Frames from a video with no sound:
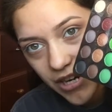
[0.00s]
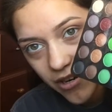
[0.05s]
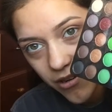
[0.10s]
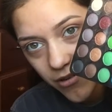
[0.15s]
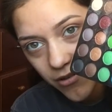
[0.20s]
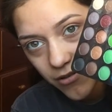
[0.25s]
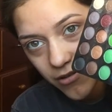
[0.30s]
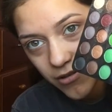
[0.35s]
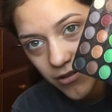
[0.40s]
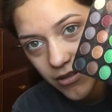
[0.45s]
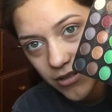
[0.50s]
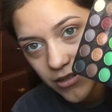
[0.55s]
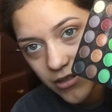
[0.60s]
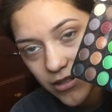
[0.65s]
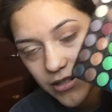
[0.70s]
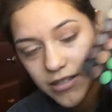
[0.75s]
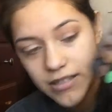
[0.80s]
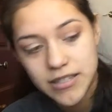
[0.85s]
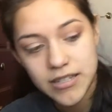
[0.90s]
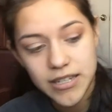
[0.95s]
here. So you
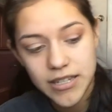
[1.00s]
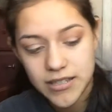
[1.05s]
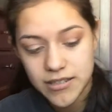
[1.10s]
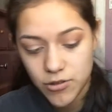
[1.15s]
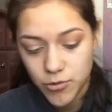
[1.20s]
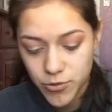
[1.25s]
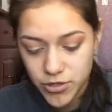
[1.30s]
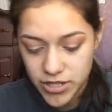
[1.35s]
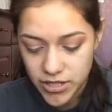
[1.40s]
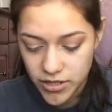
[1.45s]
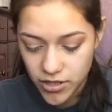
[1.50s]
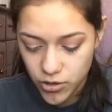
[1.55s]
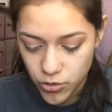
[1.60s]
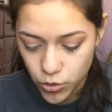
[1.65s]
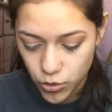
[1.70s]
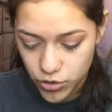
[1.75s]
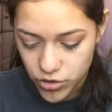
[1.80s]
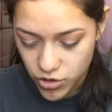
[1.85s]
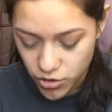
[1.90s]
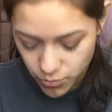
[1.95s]
can see it's almost like a
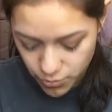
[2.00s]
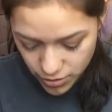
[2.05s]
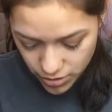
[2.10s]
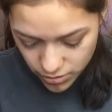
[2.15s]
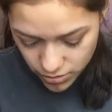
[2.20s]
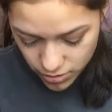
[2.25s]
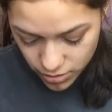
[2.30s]
cool tone brown.